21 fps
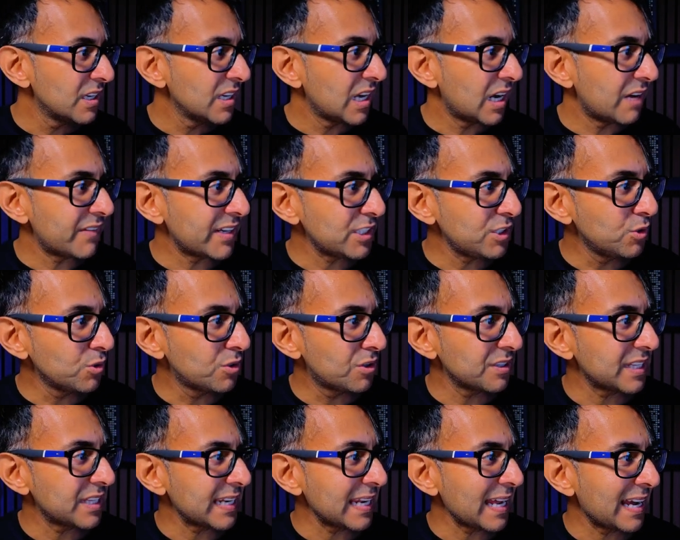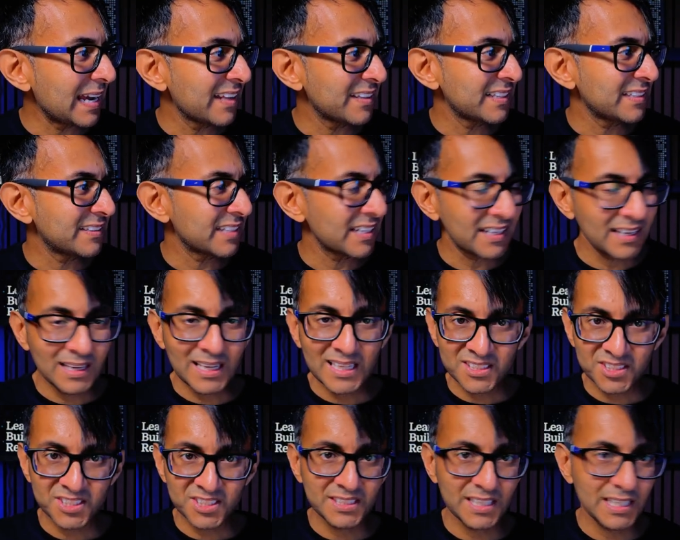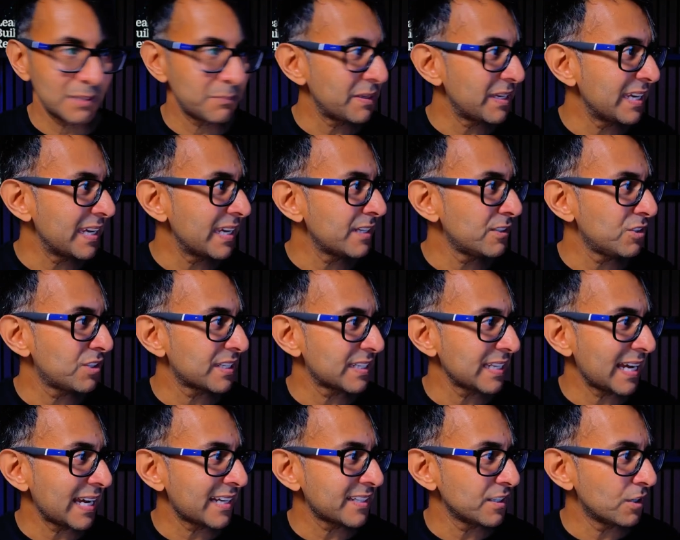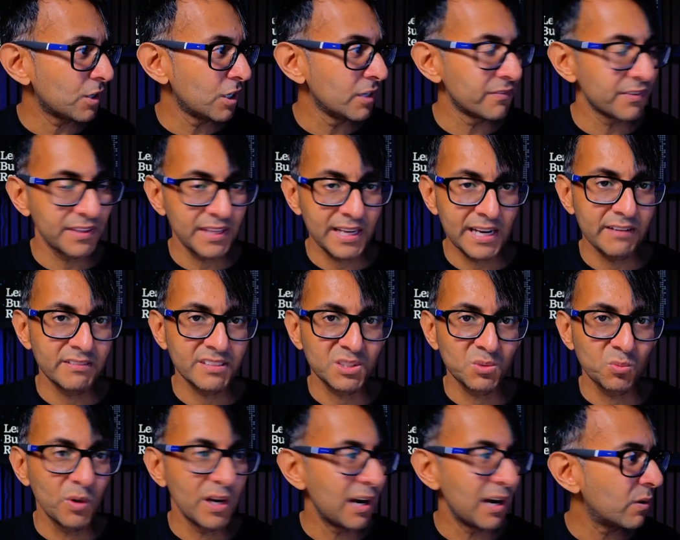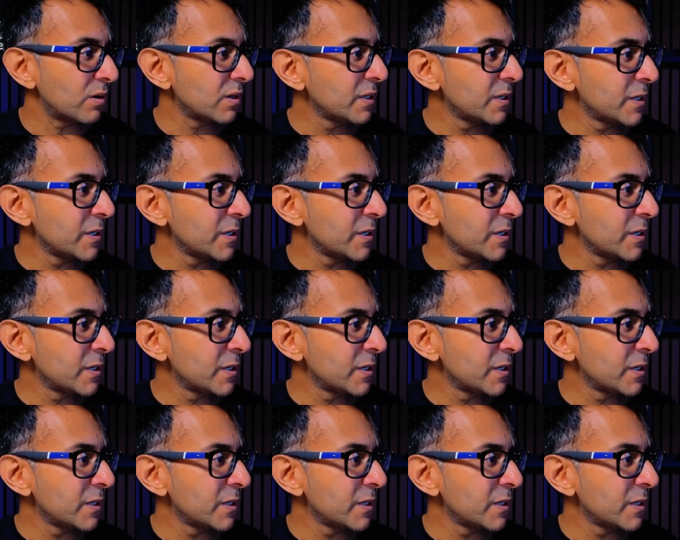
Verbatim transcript: And then you could then add in the class name here, and you can add it over there as well.